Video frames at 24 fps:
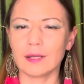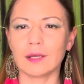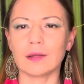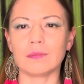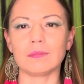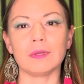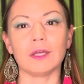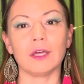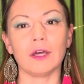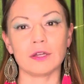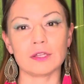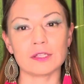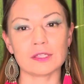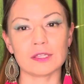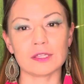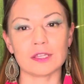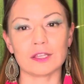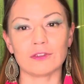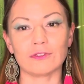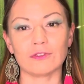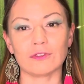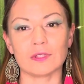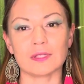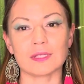Because
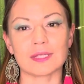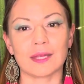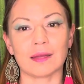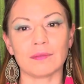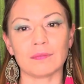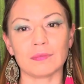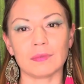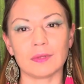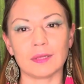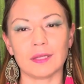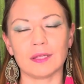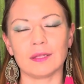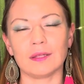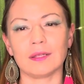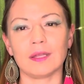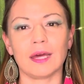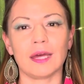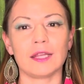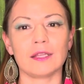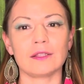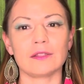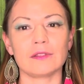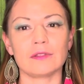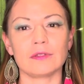if it's something
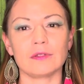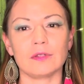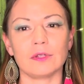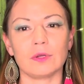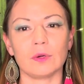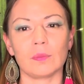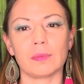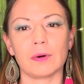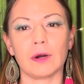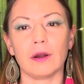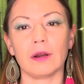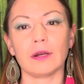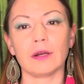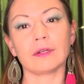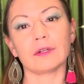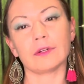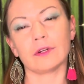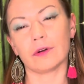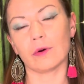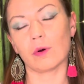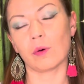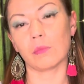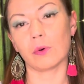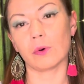that your partner
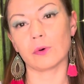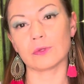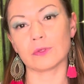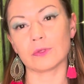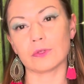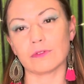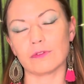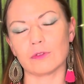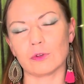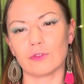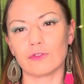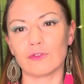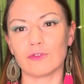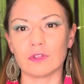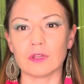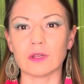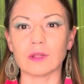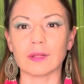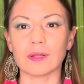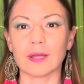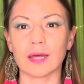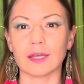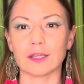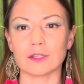or both of you feel
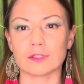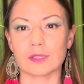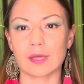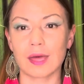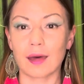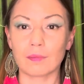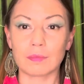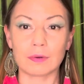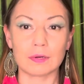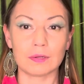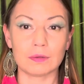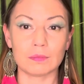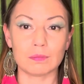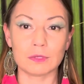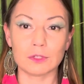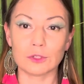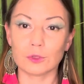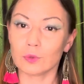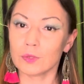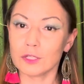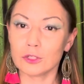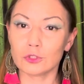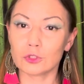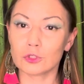like is happening
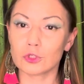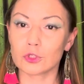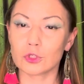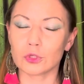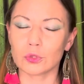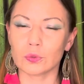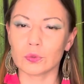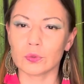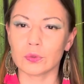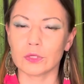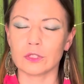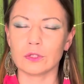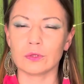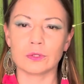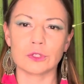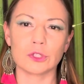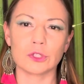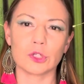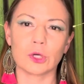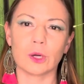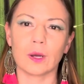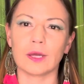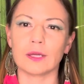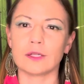between you two, and you're
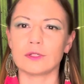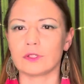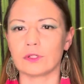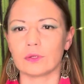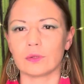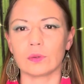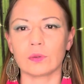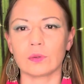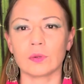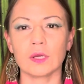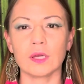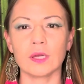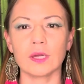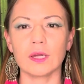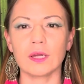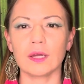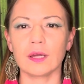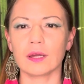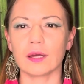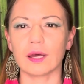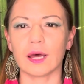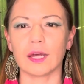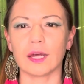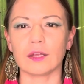trying to
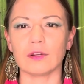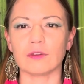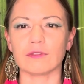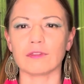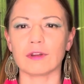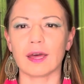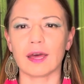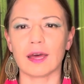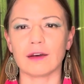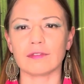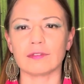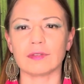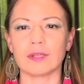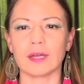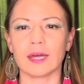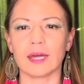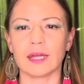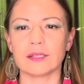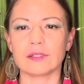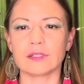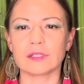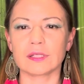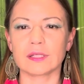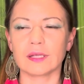kind of have
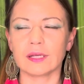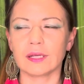that